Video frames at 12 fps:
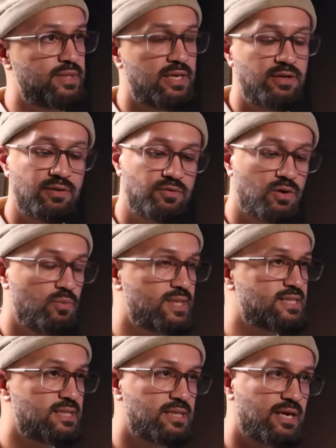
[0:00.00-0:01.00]
that you have got
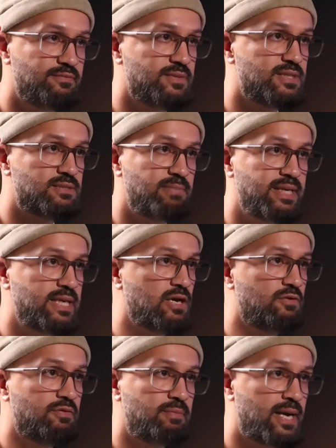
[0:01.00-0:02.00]
Western governments bending over